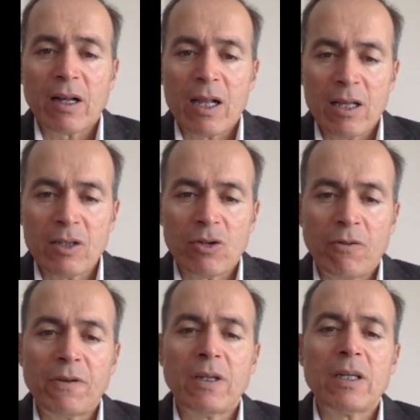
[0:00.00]

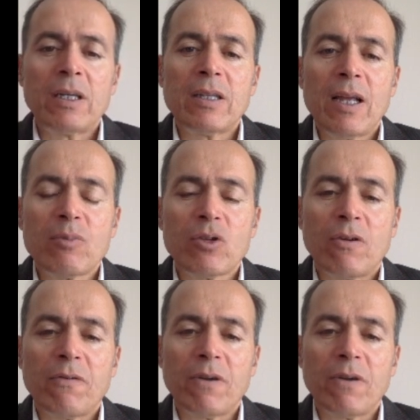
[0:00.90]
catastrophe in terms of